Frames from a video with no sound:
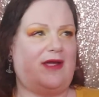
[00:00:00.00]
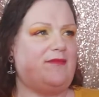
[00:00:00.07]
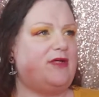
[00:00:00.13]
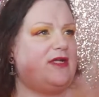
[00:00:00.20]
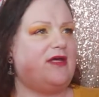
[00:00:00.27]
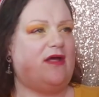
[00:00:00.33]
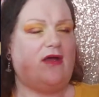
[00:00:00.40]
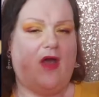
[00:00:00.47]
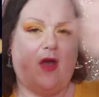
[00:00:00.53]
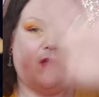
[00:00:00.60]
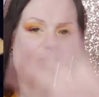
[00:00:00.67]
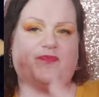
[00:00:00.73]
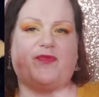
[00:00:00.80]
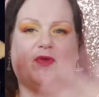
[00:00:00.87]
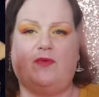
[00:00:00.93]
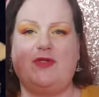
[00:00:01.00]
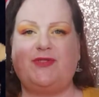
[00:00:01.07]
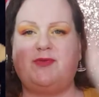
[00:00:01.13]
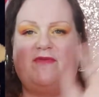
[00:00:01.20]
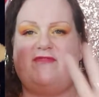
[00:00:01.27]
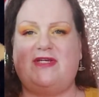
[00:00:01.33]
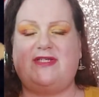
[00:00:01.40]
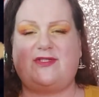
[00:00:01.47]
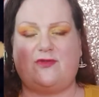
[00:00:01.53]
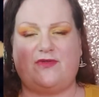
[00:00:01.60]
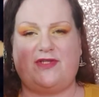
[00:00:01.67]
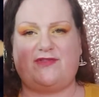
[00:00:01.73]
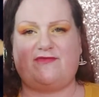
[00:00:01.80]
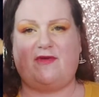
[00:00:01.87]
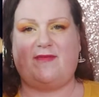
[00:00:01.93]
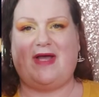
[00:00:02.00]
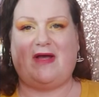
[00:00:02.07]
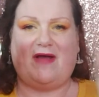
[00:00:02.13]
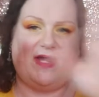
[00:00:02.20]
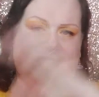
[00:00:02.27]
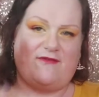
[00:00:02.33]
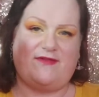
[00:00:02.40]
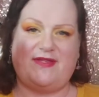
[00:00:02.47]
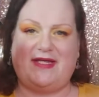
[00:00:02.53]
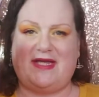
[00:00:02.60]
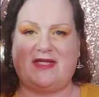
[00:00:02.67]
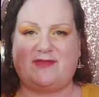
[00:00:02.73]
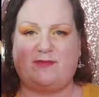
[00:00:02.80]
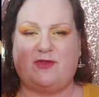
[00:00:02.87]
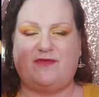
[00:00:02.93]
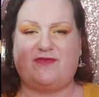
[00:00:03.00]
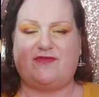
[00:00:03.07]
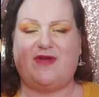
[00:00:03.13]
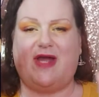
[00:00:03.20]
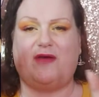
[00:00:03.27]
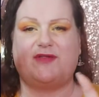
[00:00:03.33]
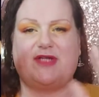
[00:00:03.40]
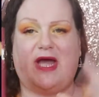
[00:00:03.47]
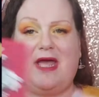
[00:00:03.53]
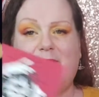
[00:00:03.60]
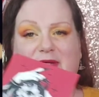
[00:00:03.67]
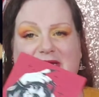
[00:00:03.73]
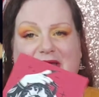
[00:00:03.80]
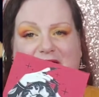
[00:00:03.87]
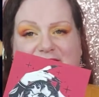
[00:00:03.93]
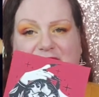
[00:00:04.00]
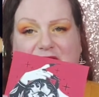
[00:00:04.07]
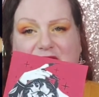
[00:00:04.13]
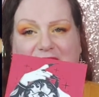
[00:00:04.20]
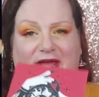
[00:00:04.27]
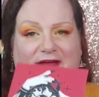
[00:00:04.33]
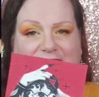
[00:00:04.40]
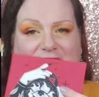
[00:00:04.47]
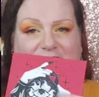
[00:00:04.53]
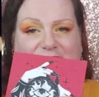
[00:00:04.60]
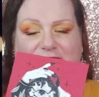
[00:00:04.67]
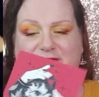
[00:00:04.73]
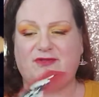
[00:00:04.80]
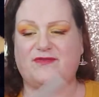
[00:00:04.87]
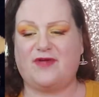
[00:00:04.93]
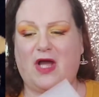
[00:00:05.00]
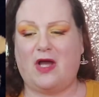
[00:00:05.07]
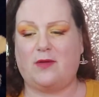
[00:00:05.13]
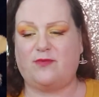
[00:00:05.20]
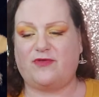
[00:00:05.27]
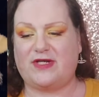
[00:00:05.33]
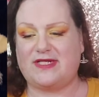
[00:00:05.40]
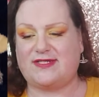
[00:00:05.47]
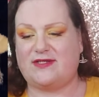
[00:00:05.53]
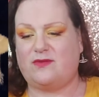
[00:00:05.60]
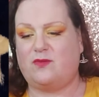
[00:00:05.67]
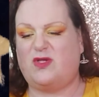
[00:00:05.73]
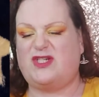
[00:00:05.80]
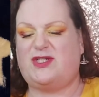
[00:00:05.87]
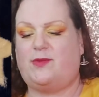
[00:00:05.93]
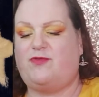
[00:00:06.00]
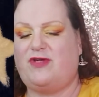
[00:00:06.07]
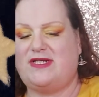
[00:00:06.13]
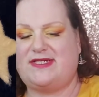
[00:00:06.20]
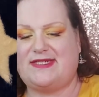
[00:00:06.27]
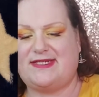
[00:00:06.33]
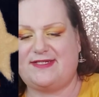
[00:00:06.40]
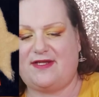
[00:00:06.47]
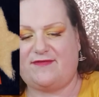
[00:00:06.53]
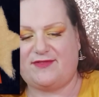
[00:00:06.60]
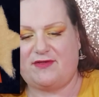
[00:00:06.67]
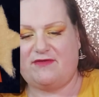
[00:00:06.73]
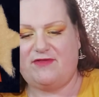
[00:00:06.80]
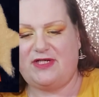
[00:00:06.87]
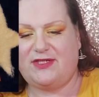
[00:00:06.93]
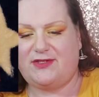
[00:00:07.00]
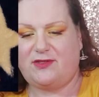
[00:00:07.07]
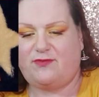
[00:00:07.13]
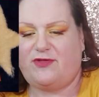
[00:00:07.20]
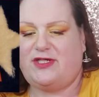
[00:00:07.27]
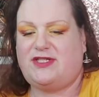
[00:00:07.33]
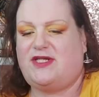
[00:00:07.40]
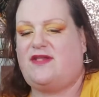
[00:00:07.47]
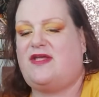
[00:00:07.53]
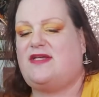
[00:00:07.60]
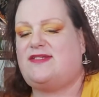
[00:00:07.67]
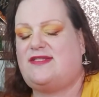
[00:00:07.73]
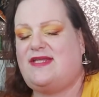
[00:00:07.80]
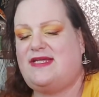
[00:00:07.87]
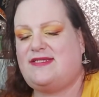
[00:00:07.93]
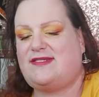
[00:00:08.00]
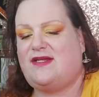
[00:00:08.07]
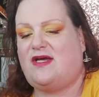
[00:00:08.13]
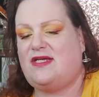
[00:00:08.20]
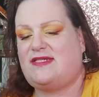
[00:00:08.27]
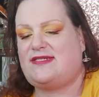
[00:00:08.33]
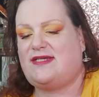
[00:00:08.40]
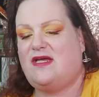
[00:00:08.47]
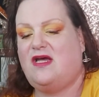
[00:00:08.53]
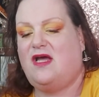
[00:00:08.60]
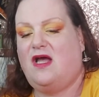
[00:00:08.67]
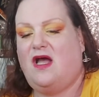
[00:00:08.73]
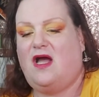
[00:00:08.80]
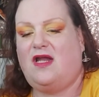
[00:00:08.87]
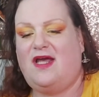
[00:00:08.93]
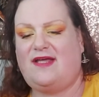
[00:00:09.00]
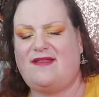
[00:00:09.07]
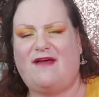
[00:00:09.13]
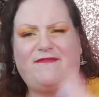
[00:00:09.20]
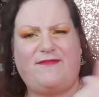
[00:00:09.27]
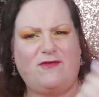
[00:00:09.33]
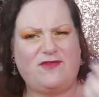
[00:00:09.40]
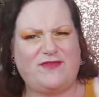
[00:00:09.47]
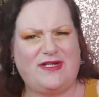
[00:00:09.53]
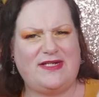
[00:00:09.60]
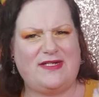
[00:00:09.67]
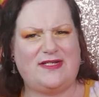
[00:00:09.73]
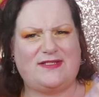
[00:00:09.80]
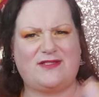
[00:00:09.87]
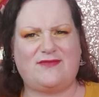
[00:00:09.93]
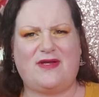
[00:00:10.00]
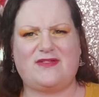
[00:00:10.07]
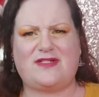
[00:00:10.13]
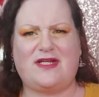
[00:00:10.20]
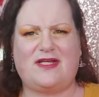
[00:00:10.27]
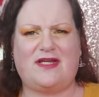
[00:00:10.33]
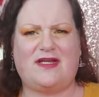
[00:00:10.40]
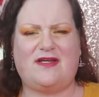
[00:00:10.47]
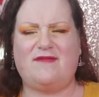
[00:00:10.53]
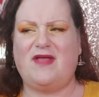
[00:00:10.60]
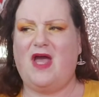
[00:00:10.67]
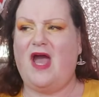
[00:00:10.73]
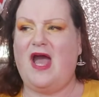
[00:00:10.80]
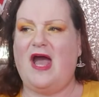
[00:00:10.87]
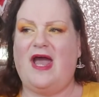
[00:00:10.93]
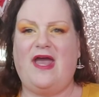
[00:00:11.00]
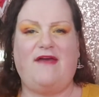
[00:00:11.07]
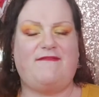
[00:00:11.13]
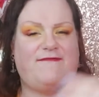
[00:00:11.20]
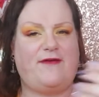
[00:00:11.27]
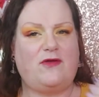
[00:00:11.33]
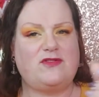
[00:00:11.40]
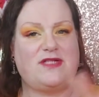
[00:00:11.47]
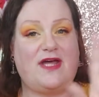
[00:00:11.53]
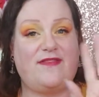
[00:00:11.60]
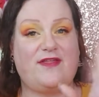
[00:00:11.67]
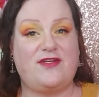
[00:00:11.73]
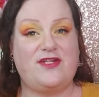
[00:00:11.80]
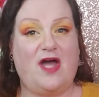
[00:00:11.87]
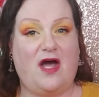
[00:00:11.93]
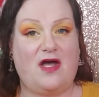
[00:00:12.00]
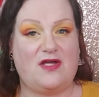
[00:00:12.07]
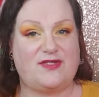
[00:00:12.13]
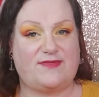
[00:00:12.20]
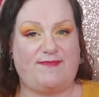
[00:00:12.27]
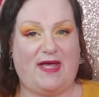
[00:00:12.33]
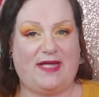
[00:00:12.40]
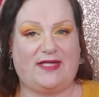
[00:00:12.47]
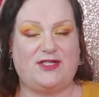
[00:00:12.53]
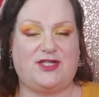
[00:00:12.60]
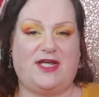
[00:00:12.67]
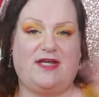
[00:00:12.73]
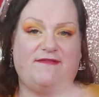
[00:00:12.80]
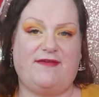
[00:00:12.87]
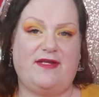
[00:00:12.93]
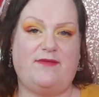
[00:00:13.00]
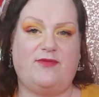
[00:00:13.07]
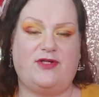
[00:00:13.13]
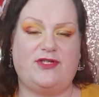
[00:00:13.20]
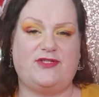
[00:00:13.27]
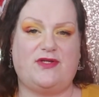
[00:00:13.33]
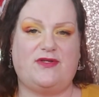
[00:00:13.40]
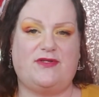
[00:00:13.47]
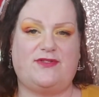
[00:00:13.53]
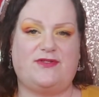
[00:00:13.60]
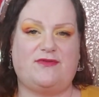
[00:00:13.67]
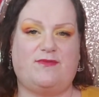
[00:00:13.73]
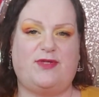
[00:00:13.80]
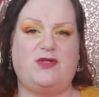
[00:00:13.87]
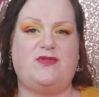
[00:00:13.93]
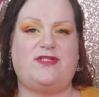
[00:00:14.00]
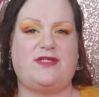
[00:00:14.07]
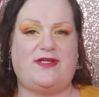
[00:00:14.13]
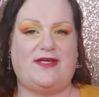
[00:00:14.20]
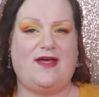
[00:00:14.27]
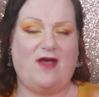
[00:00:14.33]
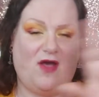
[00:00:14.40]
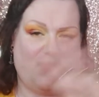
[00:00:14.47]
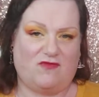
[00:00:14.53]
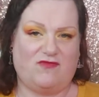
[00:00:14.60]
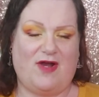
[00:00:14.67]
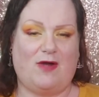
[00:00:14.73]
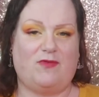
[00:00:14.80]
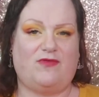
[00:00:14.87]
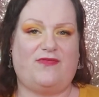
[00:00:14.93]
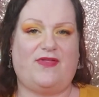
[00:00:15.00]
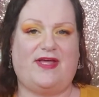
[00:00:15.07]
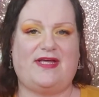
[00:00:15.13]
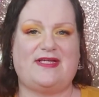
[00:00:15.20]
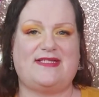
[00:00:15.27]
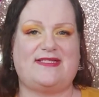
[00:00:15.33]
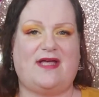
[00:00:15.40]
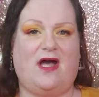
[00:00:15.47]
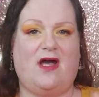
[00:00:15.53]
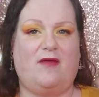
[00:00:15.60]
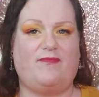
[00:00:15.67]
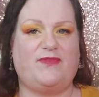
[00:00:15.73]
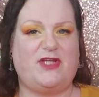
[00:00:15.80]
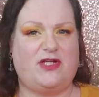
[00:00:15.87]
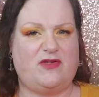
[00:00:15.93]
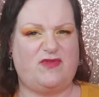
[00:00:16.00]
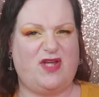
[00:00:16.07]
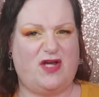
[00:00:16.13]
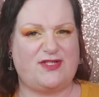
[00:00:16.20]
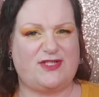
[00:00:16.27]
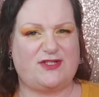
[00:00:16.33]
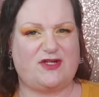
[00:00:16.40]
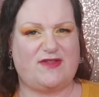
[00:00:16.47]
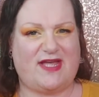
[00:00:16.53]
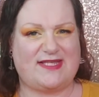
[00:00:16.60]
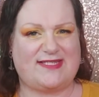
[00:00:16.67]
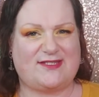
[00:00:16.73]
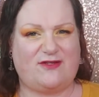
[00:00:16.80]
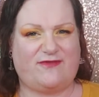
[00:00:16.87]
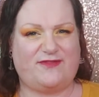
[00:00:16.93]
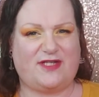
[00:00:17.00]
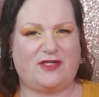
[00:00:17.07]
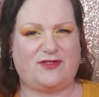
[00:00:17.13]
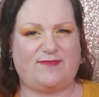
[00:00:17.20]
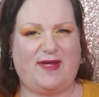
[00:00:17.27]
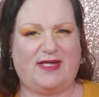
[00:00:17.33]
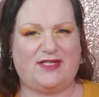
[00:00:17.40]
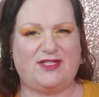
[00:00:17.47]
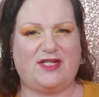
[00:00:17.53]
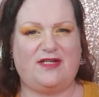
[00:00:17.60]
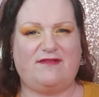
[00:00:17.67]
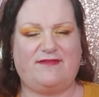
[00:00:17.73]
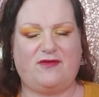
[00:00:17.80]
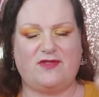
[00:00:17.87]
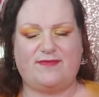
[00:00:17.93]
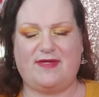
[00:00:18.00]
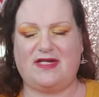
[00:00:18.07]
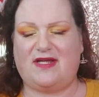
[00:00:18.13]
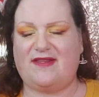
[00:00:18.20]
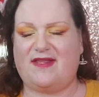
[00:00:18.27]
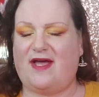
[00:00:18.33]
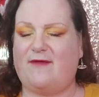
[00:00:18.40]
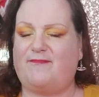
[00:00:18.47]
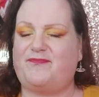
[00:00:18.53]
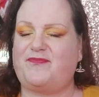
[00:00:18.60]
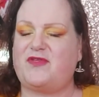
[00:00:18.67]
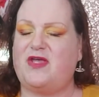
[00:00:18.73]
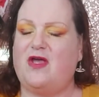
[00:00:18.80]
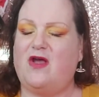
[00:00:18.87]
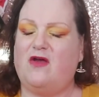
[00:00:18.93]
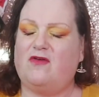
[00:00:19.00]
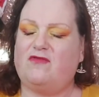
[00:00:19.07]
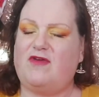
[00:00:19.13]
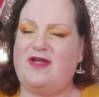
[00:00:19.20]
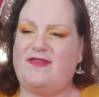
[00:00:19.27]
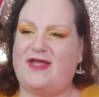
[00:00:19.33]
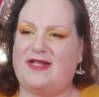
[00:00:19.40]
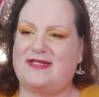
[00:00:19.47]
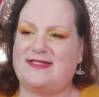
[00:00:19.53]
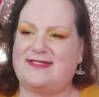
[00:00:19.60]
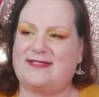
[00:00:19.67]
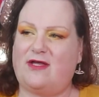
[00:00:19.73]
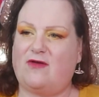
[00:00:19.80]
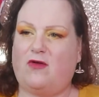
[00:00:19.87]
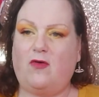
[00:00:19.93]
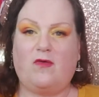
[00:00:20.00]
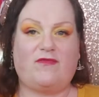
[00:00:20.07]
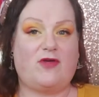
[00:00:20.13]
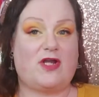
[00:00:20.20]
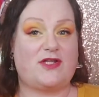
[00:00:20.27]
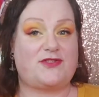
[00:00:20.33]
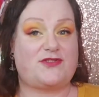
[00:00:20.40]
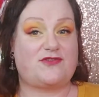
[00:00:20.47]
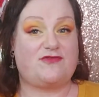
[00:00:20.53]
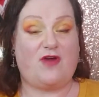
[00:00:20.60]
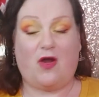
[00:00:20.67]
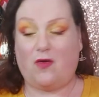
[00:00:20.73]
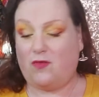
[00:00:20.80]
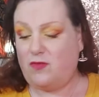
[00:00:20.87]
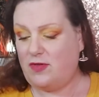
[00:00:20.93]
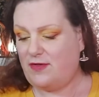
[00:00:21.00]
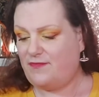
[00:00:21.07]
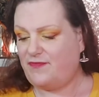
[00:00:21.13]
am going to, once we resort this room out and everything gets moved around, I am going to have a little area for sort of art prints and witchy prints and stuff. So I really do appreciate that. So that's nice. I like that. It feels really nice as well. It's like a, it feels like the NARS packaging. If anybody's on the sort of beauty realm of things, you know, NARS has got that soft touch packaging. It feels a bit like that. Right then. So, oh, I've got a scroll.